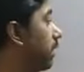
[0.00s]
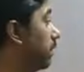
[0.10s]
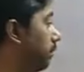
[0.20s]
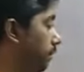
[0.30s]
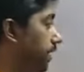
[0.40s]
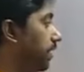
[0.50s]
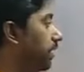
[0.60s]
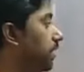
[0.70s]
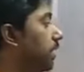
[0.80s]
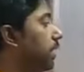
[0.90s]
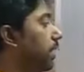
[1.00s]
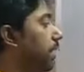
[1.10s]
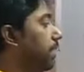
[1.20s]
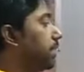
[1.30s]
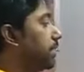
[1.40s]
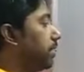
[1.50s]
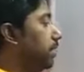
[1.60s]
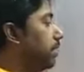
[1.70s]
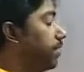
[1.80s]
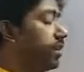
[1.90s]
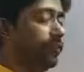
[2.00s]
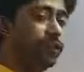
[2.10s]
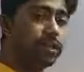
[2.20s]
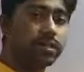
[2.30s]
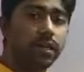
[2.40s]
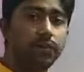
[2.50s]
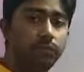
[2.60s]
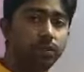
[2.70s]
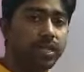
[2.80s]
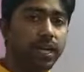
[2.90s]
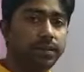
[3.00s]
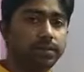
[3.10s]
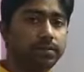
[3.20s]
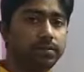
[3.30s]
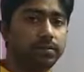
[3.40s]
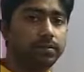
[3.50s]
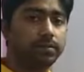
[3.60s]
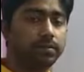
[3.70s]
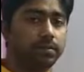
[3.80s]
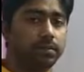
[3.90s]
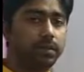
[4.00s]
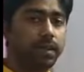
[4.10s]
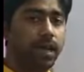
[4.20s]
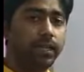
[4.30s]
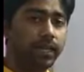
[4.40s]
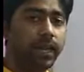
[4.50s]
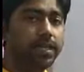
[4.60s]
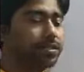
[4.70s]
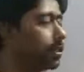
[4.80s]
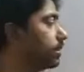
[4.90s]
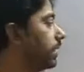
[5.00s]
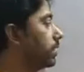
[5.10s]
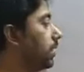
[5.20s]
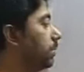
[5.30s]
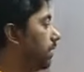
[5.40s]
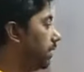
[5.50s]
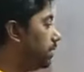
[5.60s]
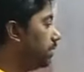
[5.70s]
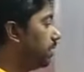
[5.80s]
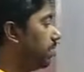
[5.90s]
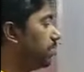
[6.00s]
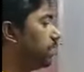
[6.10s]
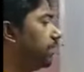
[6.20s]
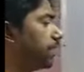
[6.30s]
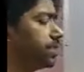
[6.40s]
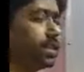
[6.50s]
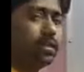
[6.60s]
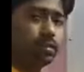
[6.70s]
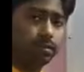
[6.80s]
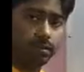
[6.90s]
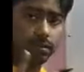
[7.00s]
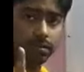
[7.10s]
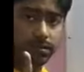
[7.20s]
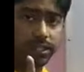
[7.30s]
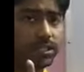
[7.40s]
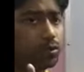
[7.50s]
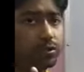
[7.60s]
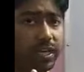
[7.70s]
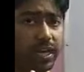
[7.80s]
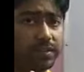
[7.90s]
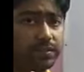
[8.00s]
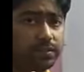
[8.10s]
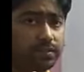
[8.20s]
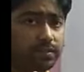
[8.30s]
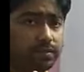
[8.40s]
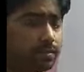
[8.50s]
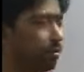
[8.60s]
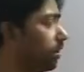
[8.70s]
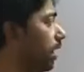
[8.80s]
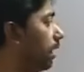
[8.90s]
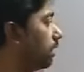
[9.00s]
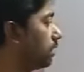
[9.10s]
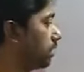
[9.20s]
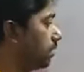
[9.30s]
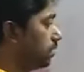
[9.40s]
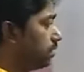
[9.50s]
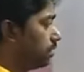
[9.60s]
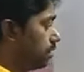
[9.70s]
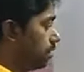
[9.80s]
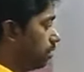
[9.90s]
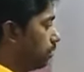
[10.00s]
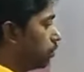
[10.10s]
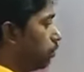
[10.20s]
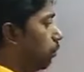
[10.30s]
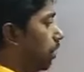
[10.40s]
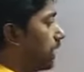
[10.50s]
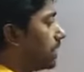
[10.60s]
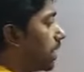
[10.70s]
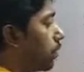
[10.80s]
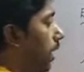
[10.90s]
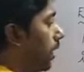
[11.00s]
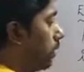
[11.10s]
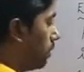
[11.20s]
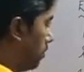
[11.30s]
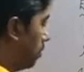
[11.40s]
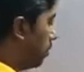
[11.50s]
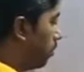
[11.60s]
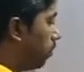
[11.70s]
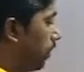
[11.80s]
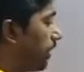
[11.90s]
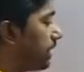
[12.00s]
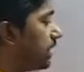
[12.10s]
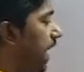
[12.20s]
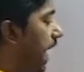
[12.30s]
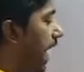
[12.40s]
meter is traversed in 4 seconds, and the next 16 meter is traversed in just 2 seconds. Okay, so what is required? What is the